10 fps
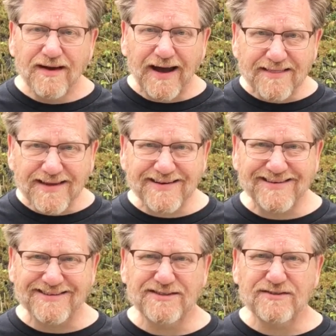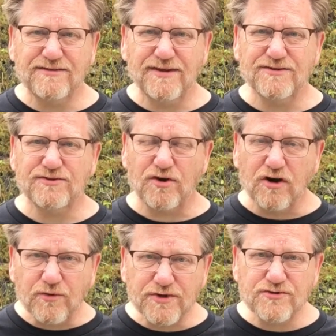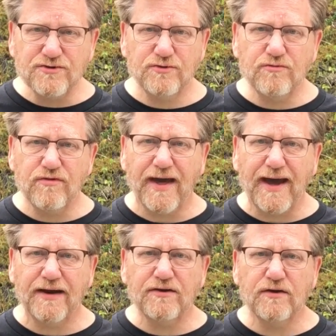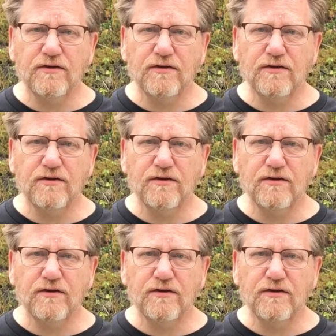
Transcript: I think doesn't always do that.